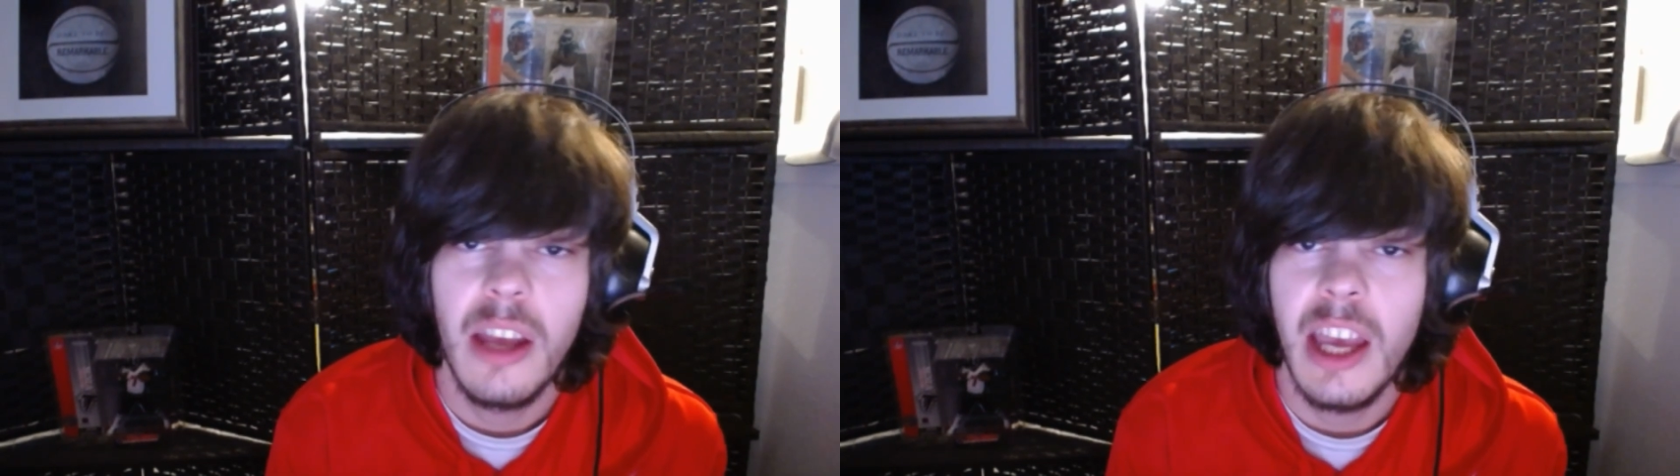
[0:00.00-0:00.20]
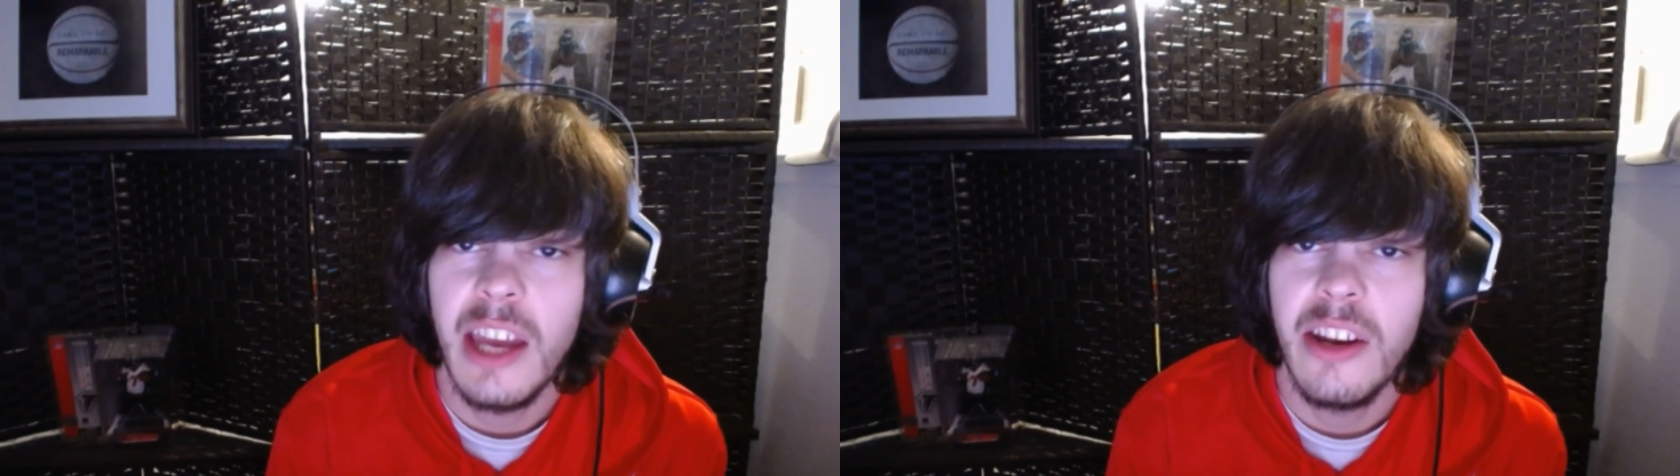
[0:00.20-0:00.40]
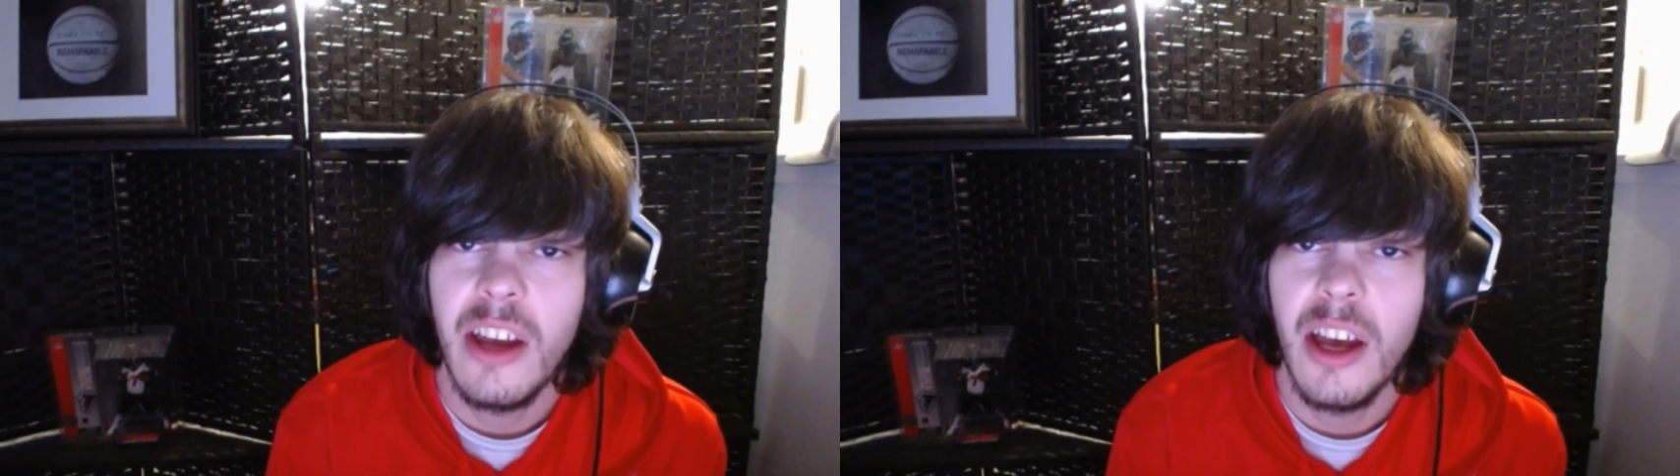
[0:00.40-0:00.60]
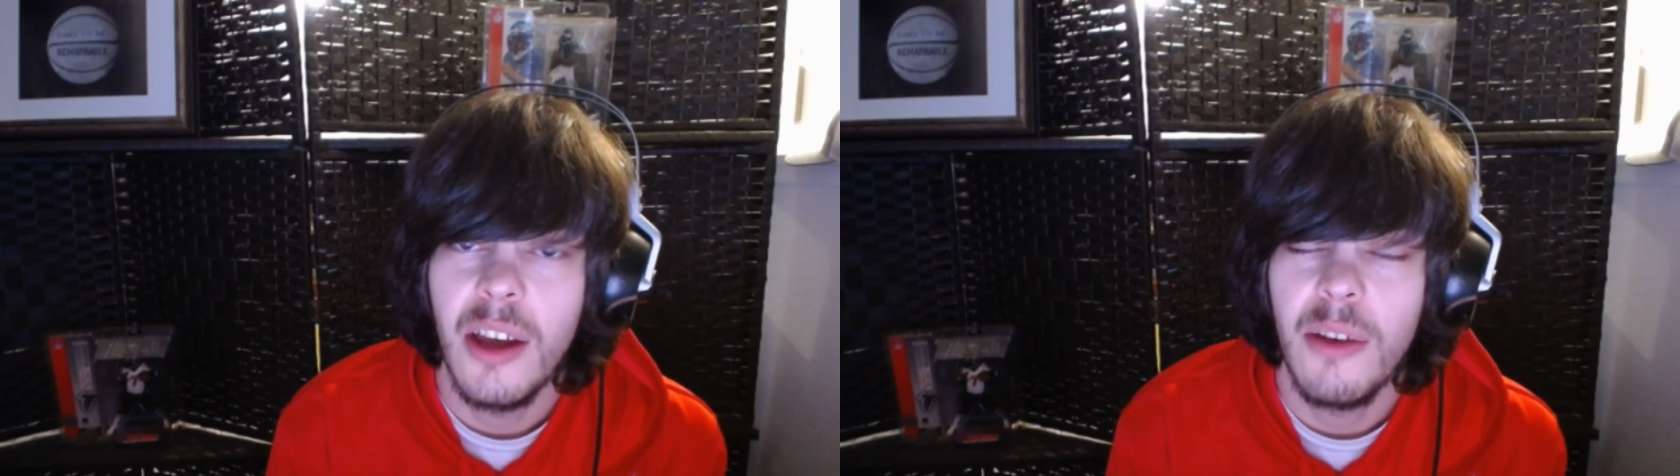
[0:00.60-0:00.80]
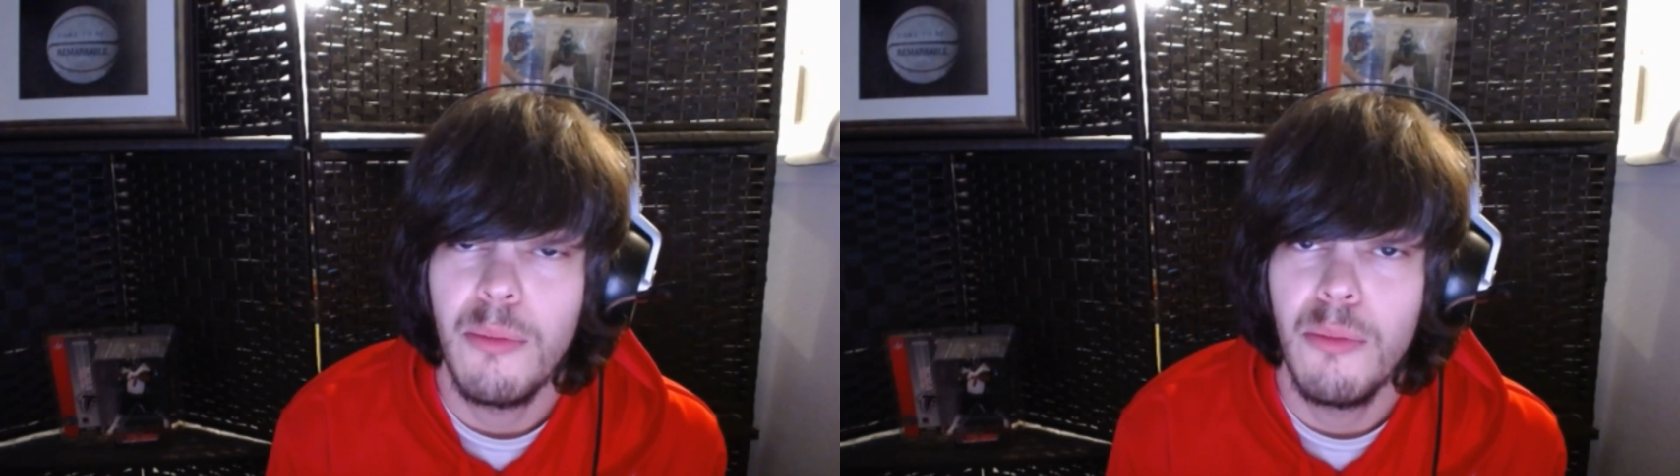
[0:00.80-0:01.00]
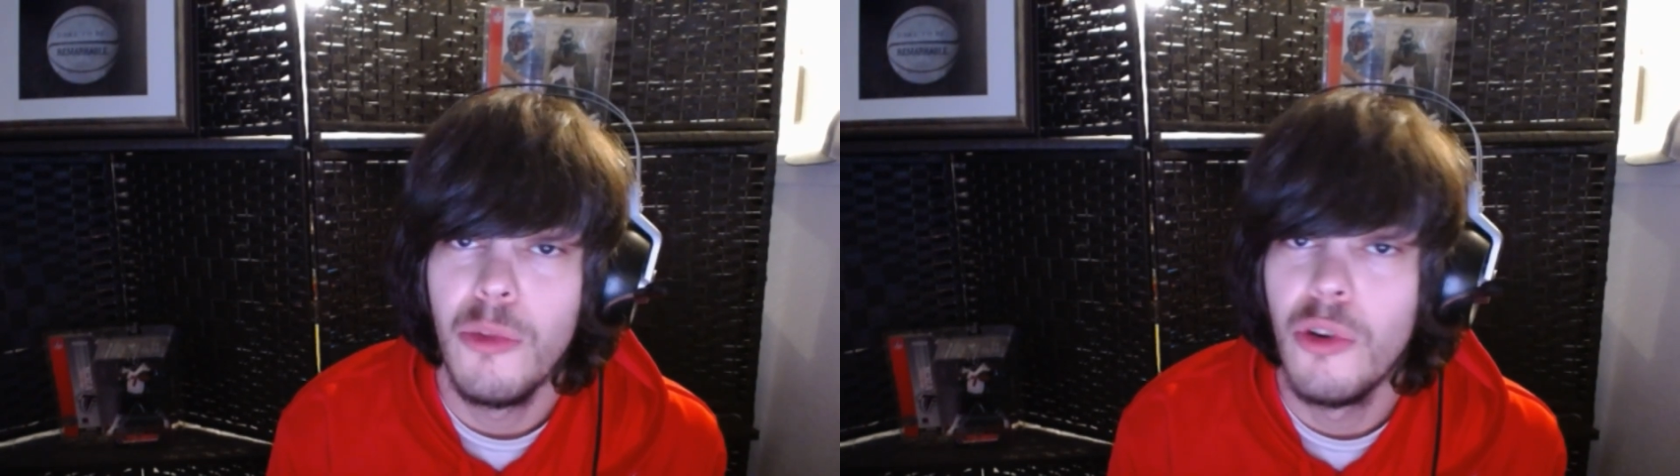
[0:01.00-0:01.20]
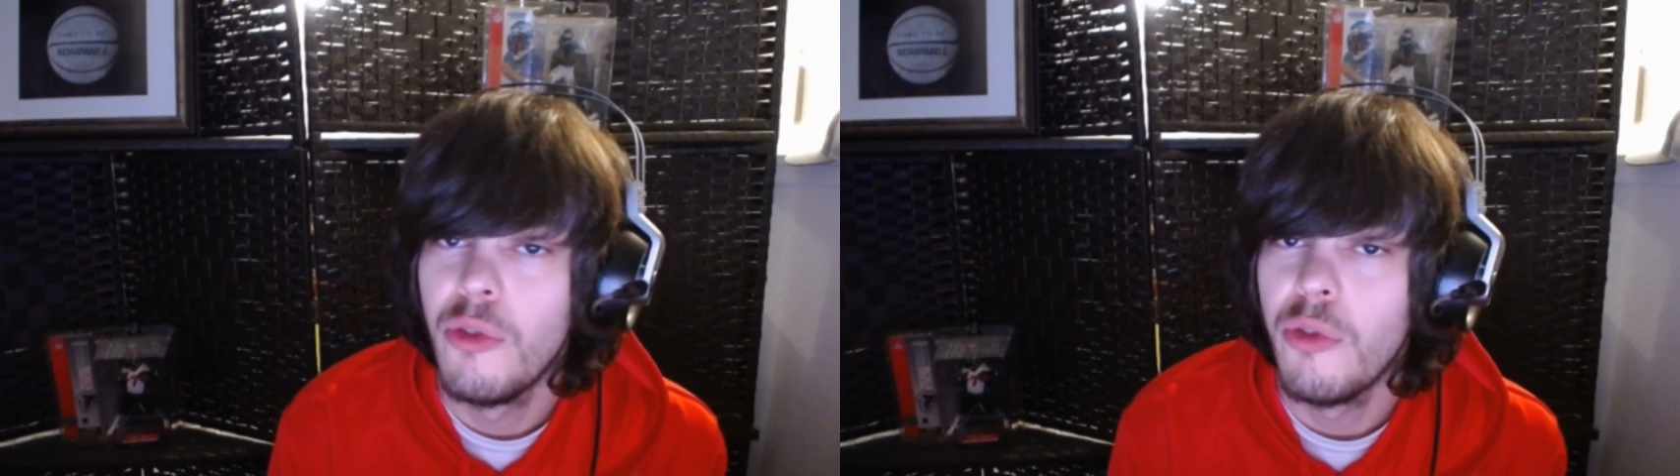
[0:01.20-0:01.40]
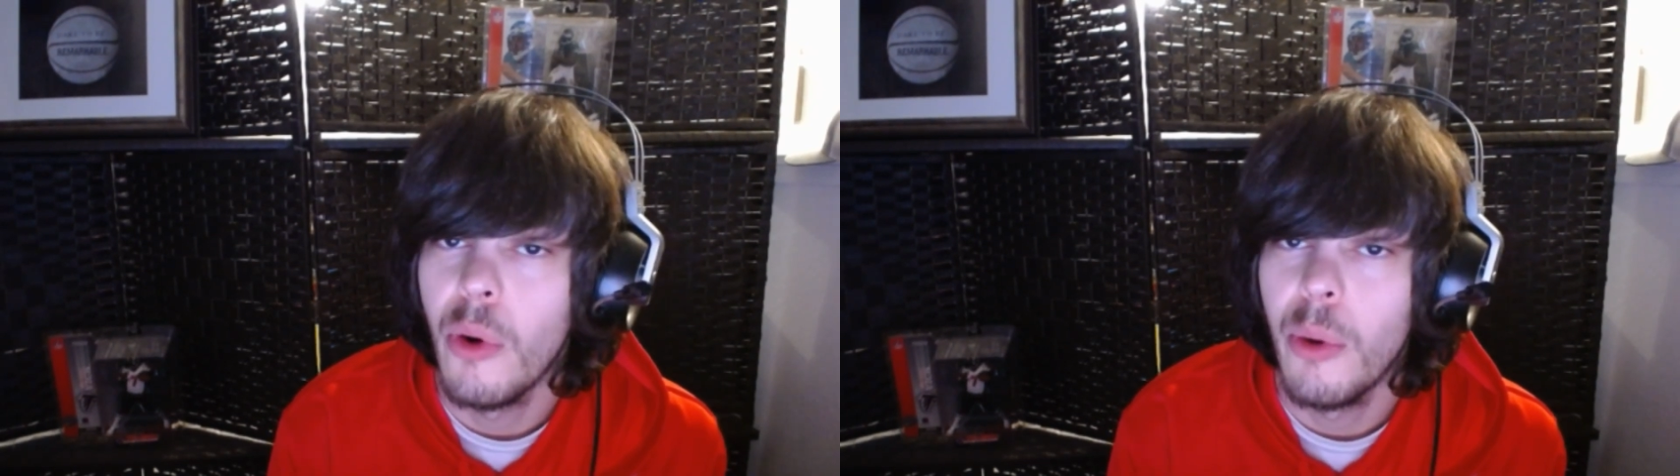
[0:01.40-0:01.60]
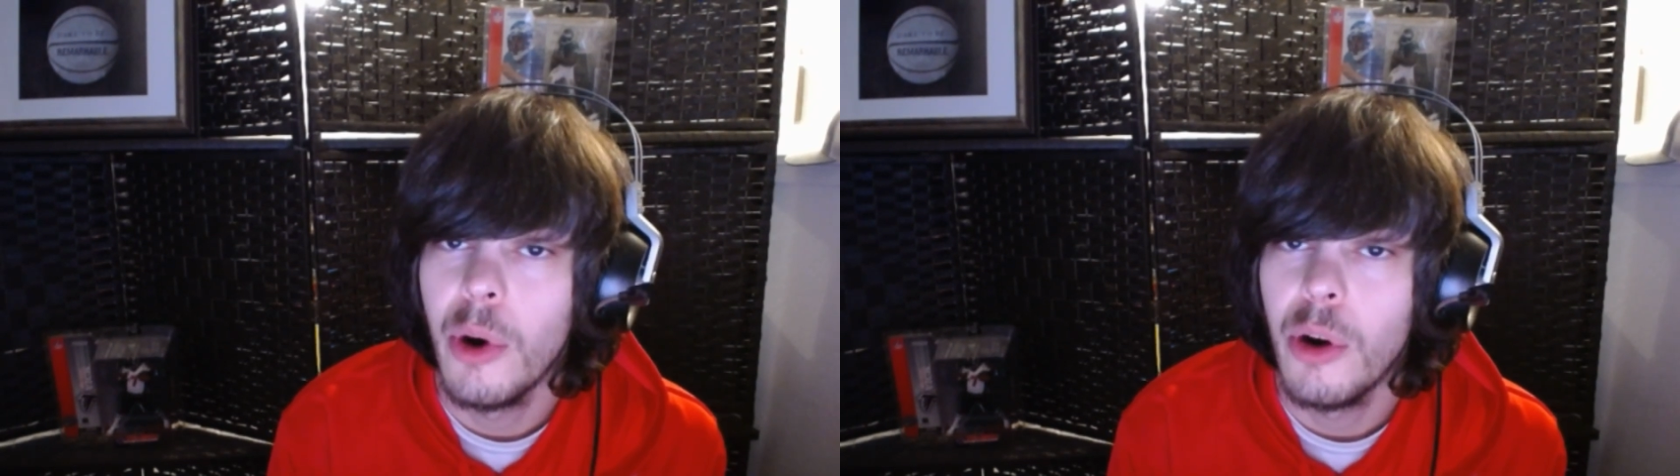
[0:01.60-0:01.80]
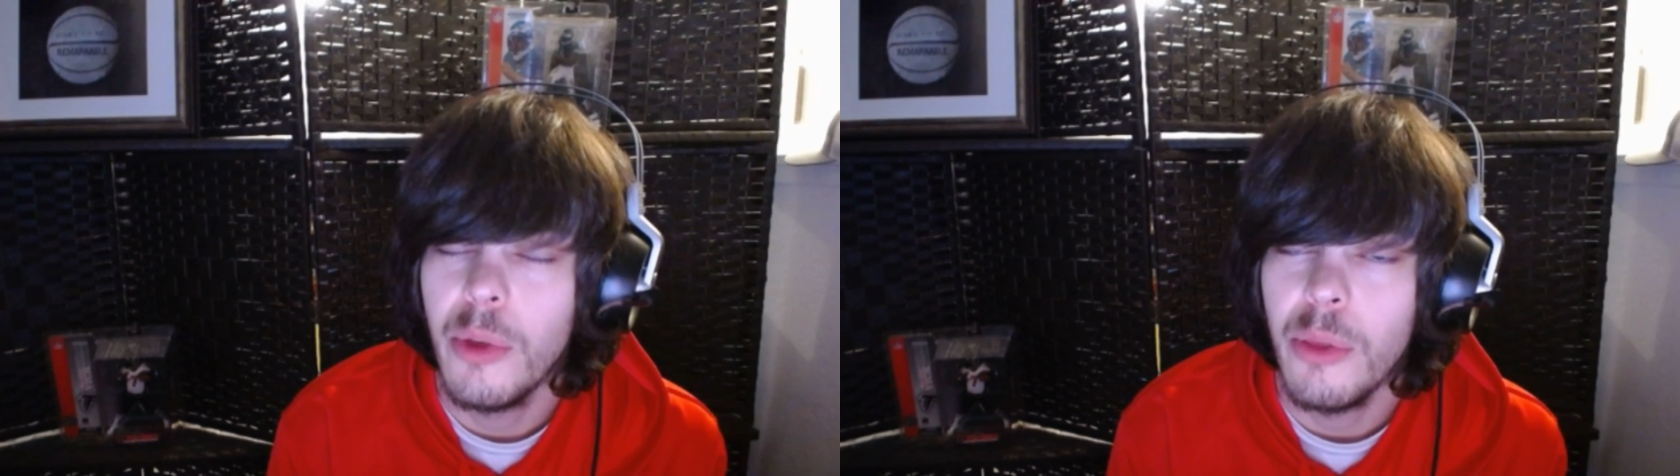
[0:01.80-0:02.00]
and move
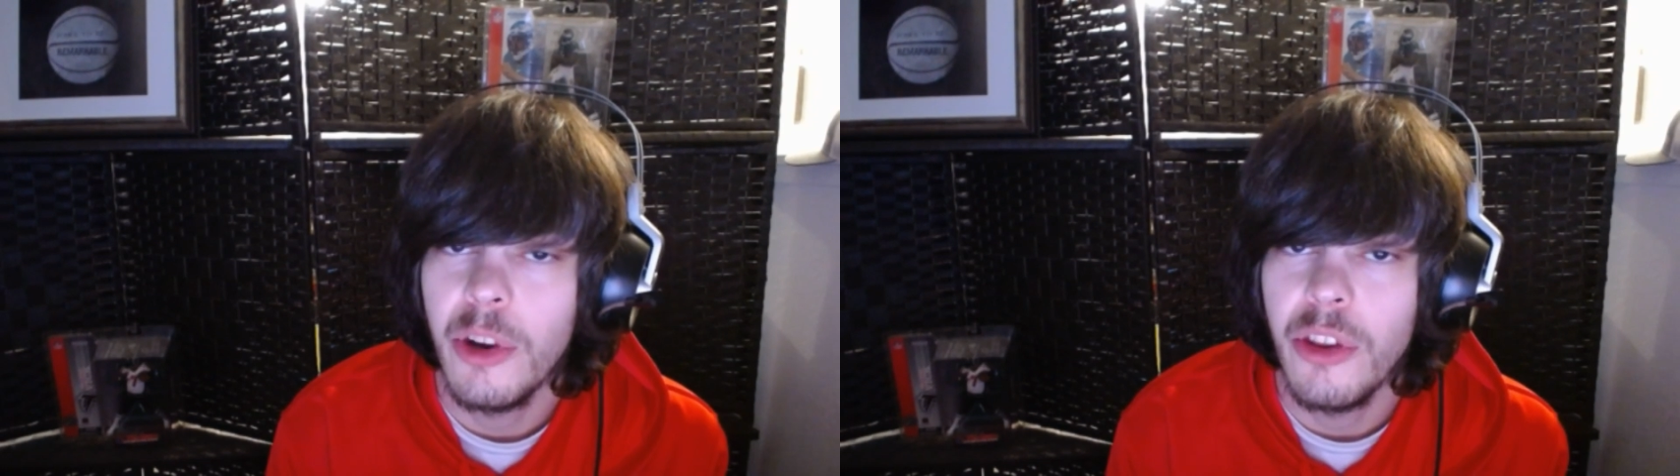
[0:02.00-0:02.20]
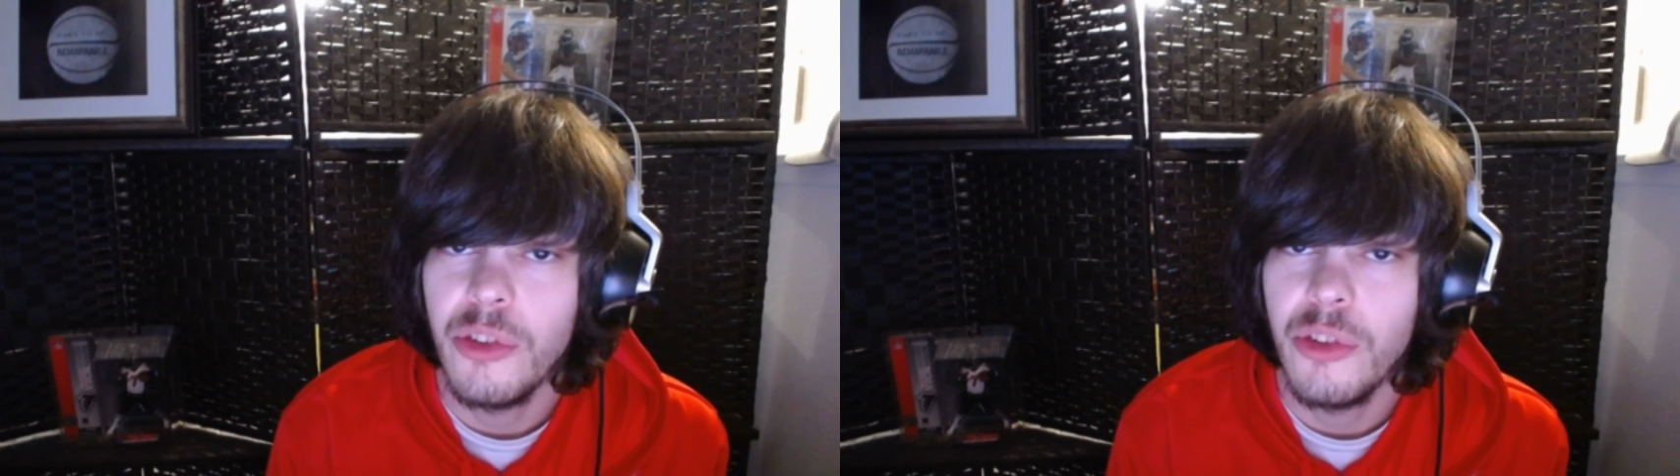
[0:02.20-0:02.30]
forward with one of those